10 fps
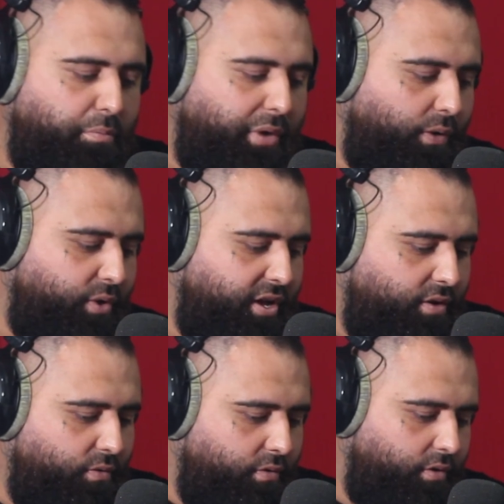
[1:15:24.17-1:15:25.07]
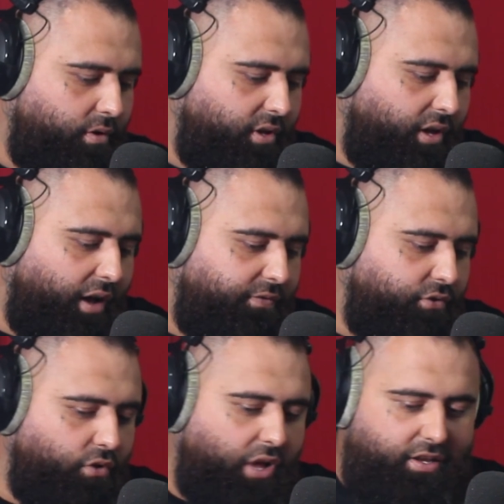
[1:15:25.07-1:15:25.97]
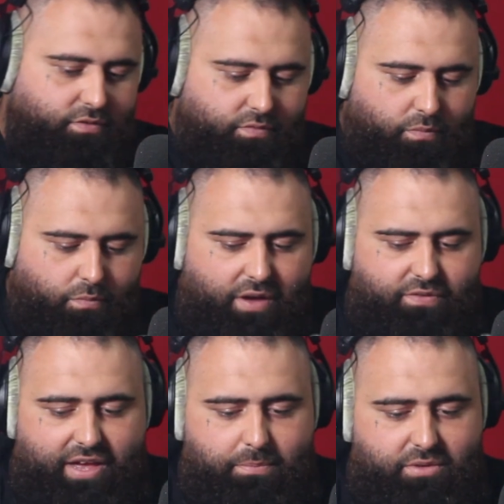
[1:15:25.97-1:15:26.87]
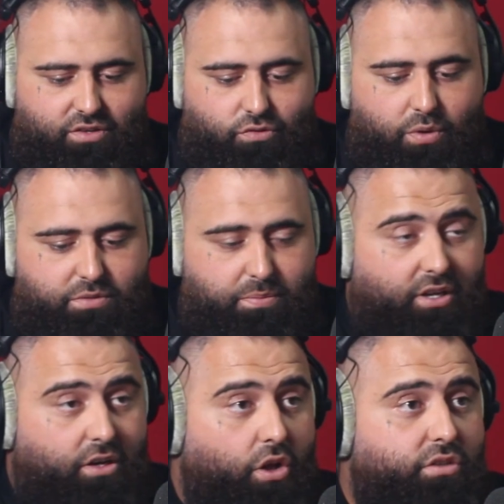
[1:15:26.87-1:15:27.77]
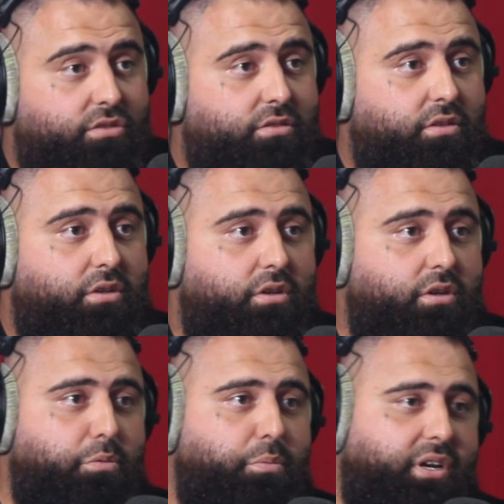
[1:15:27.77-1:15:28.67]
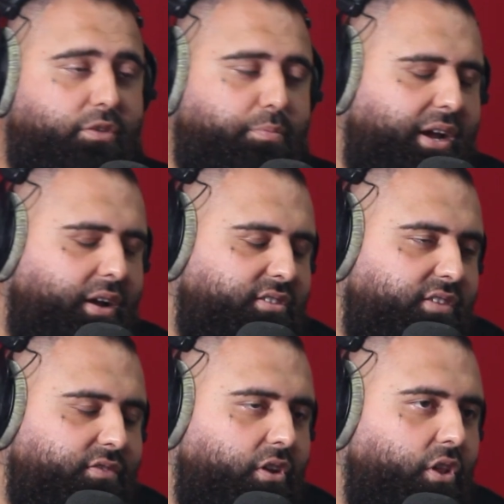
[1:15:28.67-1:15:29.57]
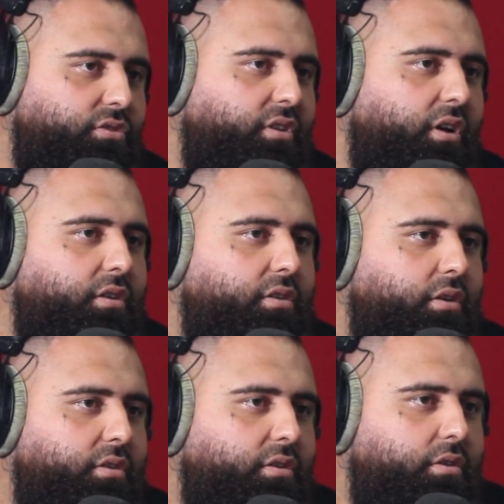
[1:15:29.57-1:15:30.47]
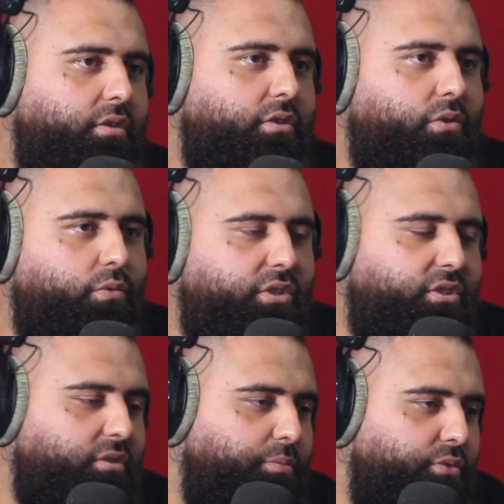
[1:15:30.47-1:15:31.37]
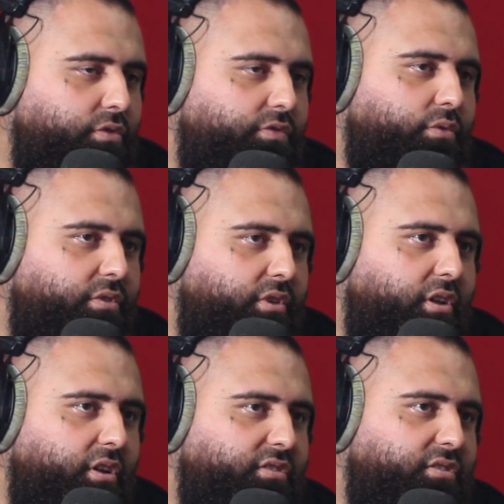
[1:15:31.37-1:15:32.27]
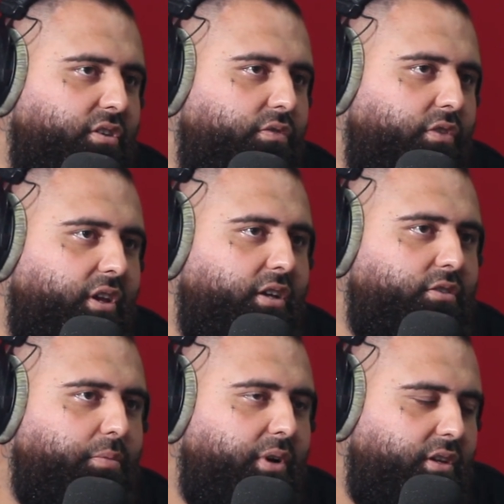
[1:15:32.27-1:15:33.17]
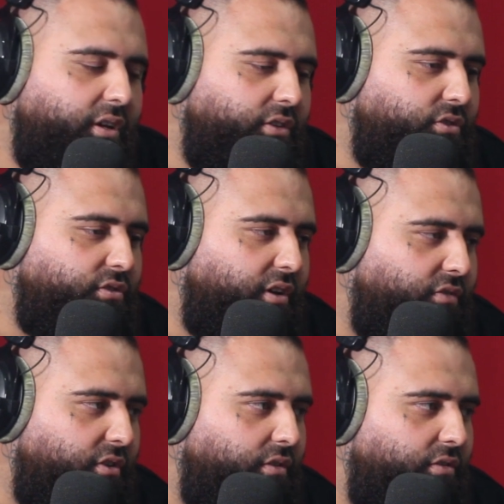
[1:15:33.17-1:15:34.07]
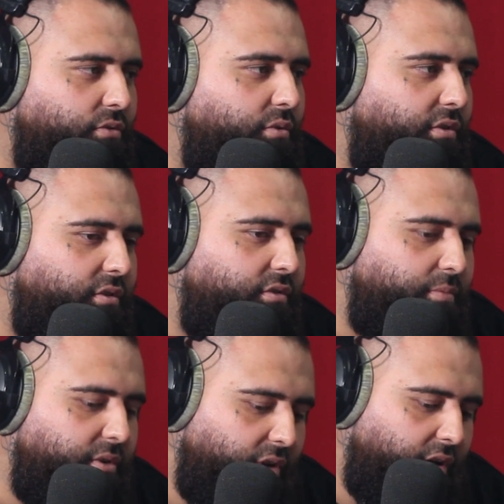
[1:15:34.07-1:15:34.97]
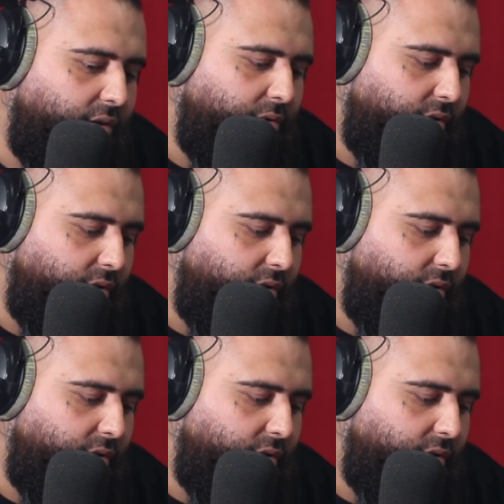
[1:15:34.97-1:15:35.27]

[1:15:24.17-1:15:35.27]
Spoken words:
But I feel like my family has always been close, but it's bringing us even closer, which is a beautiful thing in itself, I guess. But yeah, just having to deal with it has been hard.